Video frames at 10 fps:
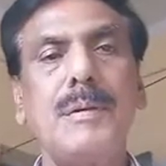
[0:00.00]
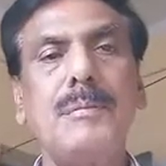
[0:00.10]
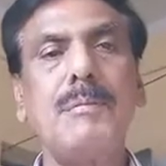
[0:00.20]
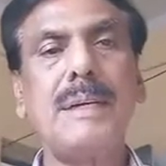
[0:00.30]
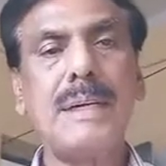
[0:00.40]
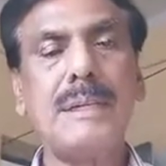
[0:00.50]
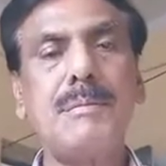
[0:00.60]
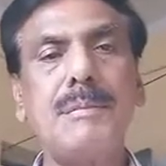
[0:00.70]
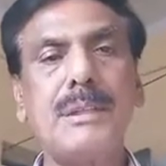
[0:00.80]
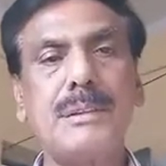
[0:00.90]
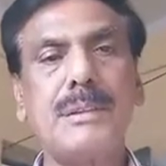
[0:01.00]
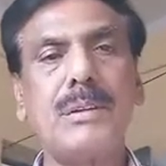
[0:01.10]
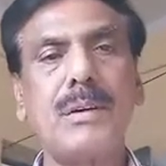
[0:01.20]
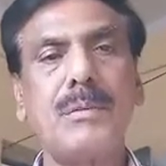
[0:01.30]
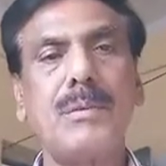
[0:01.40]
made a mixture
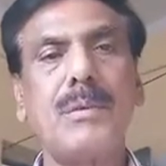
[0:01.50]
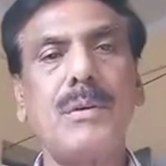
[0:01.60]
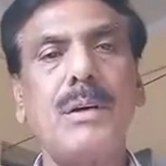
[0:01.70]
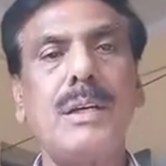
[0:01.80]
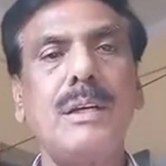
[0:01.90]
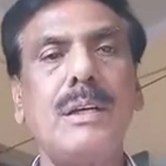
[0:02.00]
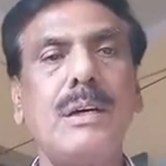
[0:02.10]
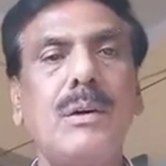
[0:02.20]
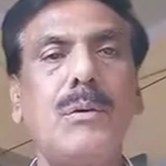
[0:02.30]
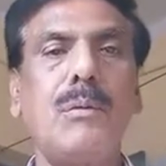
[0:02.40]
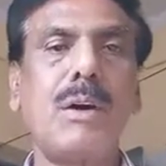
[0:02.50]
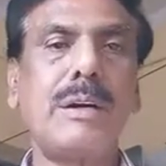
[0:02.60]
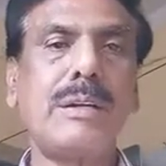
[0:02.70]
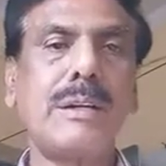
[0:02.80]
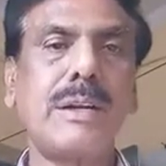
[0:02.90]
of
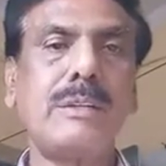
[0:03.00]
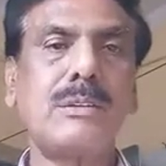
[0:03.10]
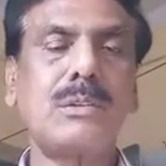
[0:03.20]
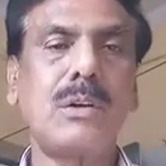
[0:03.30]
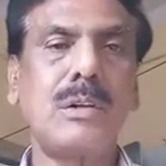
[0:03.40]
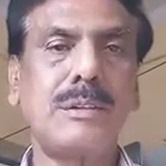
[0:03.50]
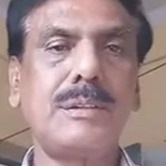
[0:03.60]
water and salt,